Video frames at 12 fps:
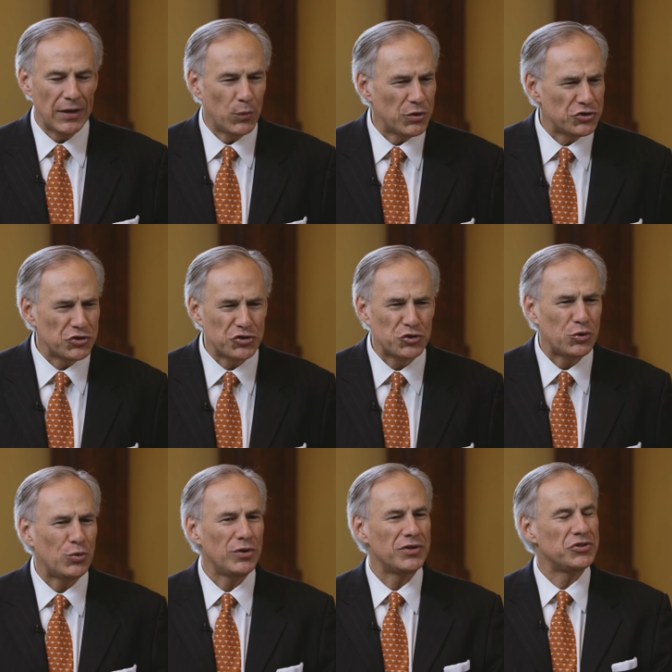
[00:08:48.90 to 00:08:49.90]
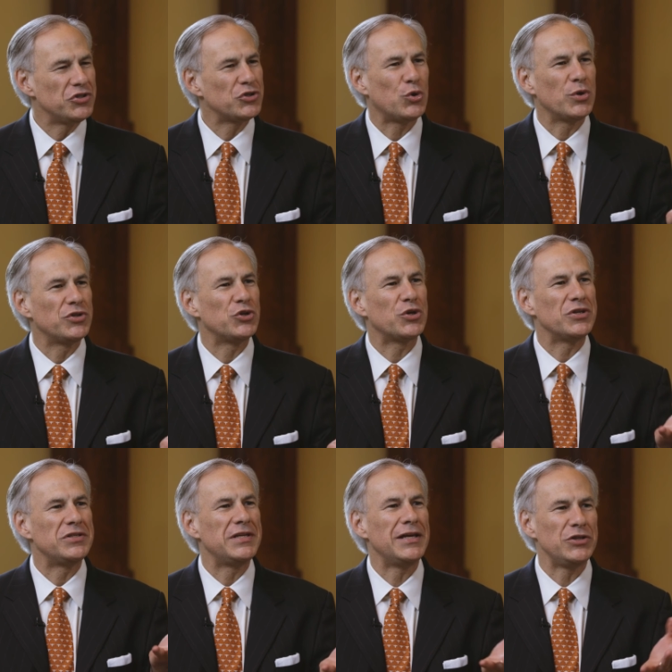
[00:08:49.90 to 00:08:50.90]
in which the school is just going to
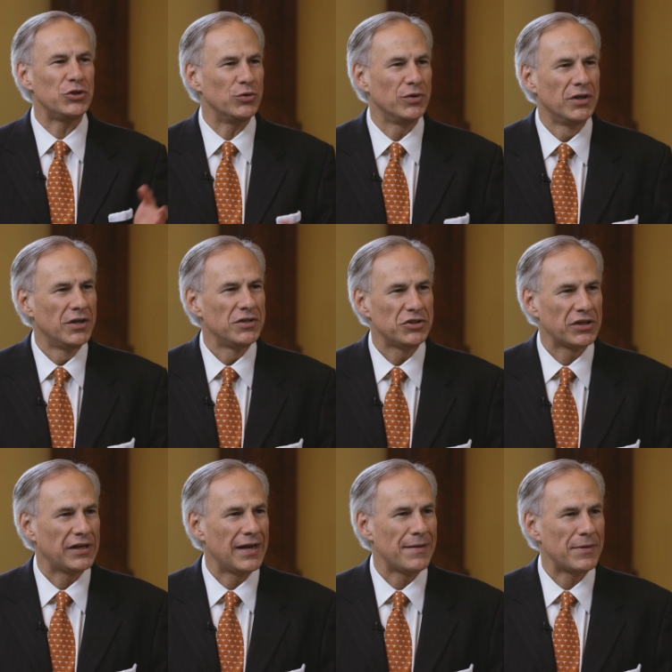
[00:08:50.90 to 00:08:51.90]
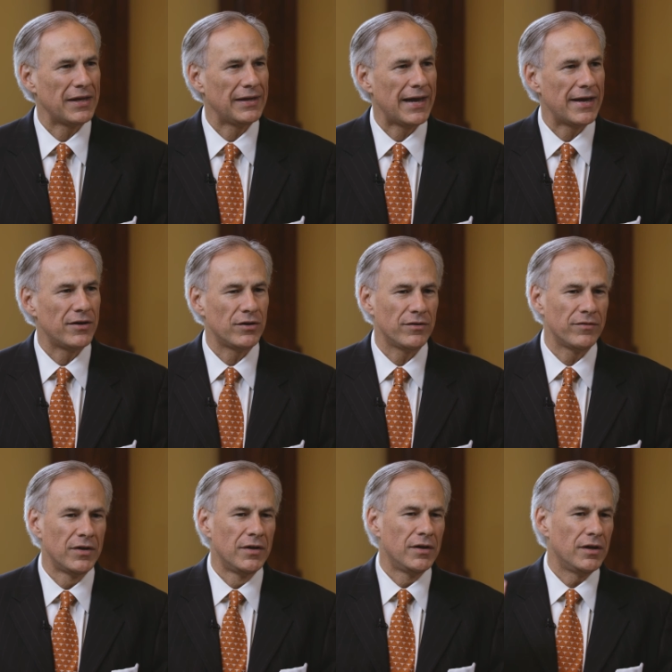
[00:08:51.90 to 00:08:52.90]
continue to climb that ladder
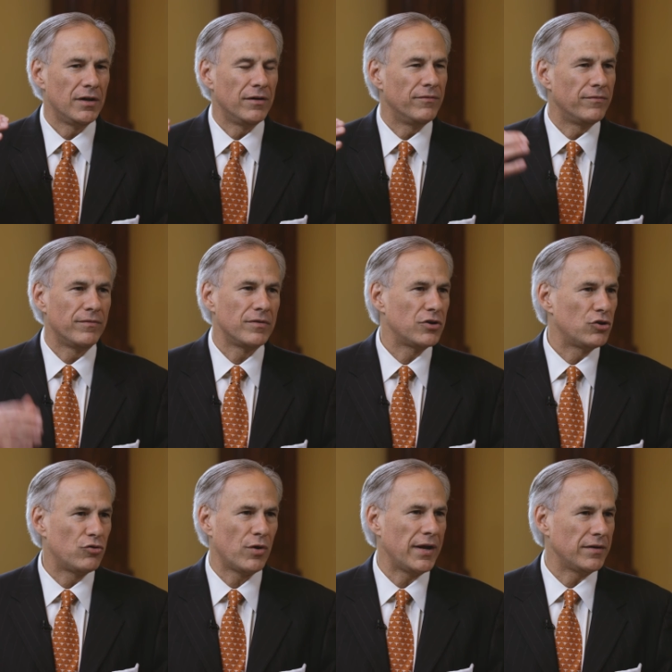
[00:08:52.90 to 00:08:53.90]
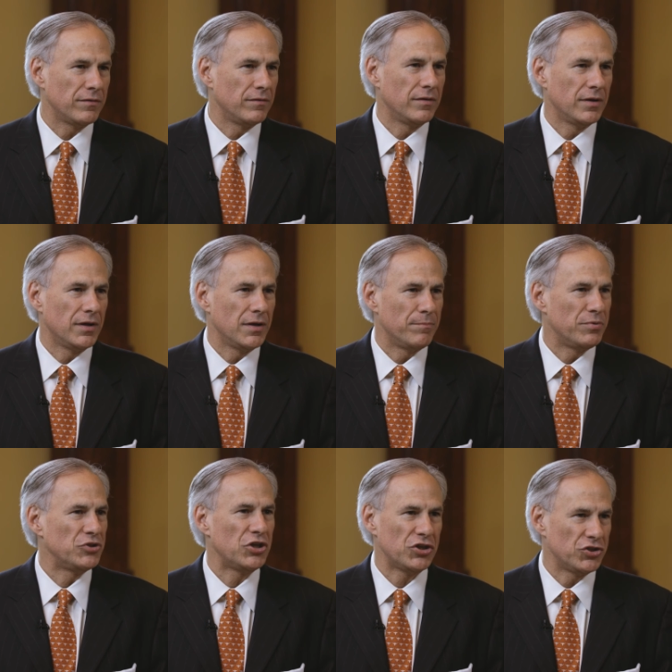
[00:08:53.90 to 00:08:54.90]
of, of great uh,
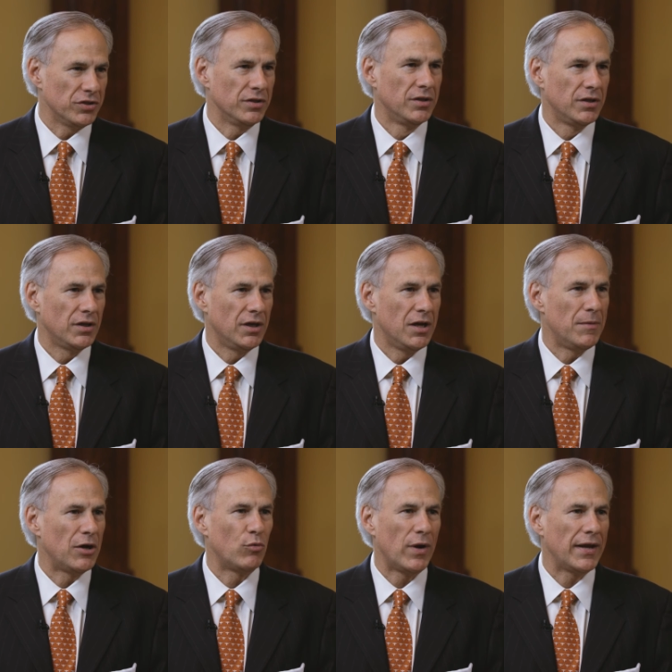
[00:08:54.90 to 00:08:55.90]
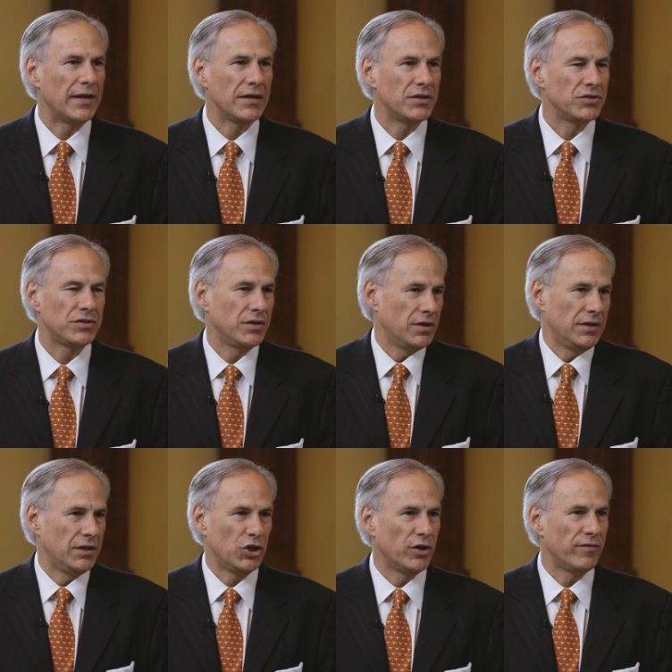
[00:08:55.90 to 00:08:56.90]
position uh, among rankings uh,
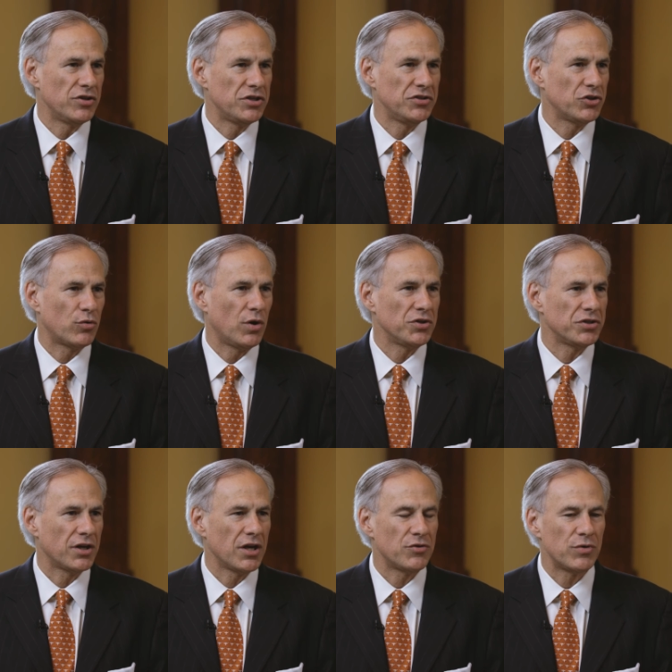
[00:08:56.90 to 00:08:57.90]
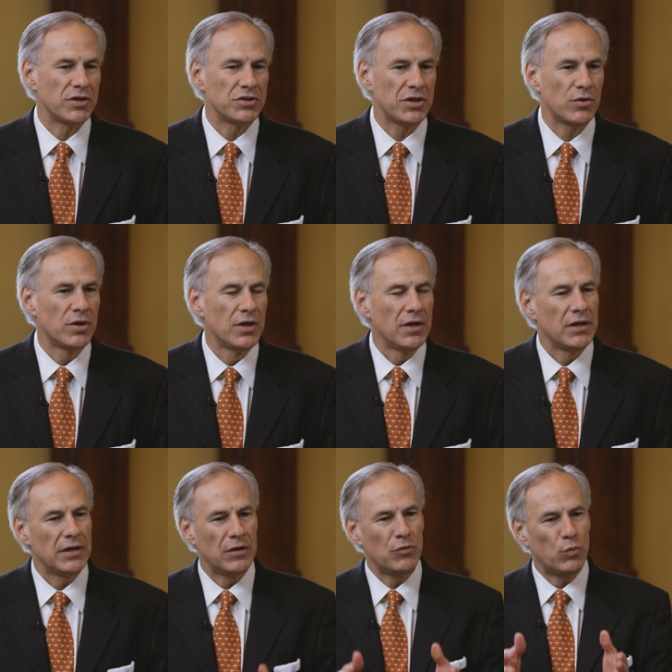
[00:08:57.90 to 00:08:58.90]
in the universities across the country. And so
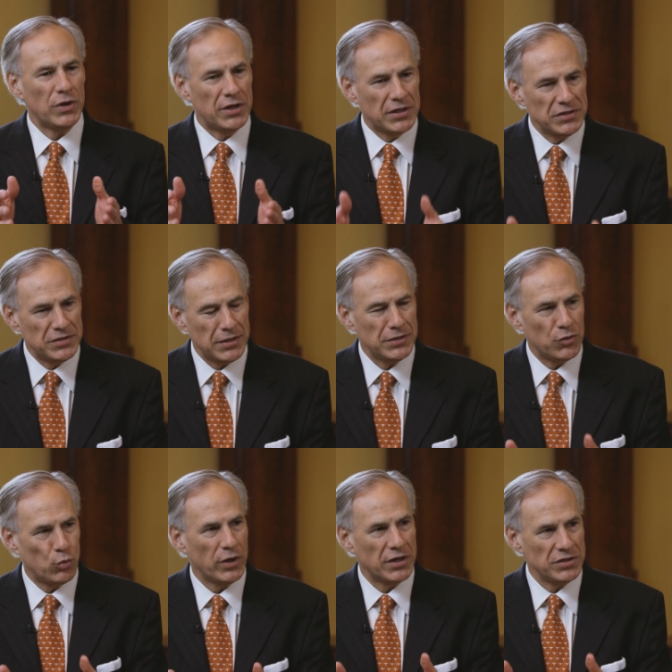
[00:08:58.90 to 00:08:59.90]
uh, we, we